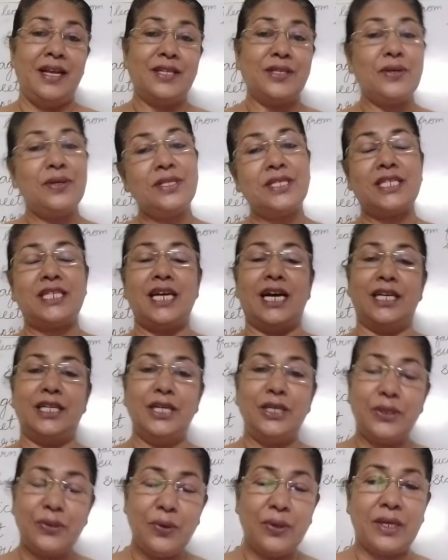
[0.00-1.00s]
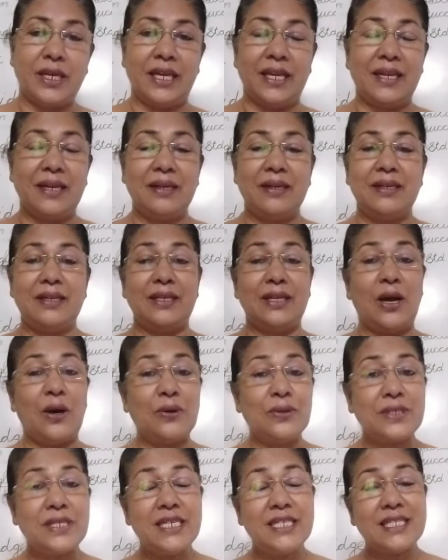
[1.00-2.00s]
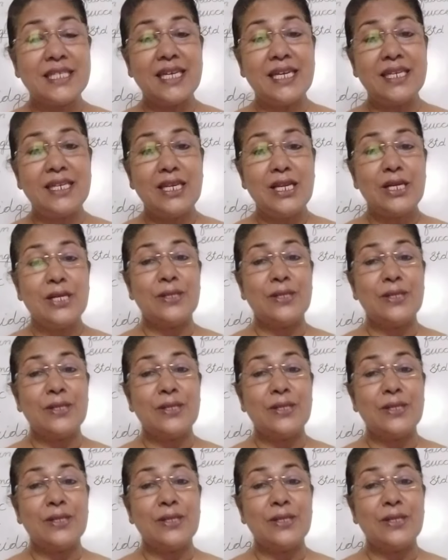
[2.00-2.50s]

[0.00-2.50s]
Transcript: So it started cooking. Now she said,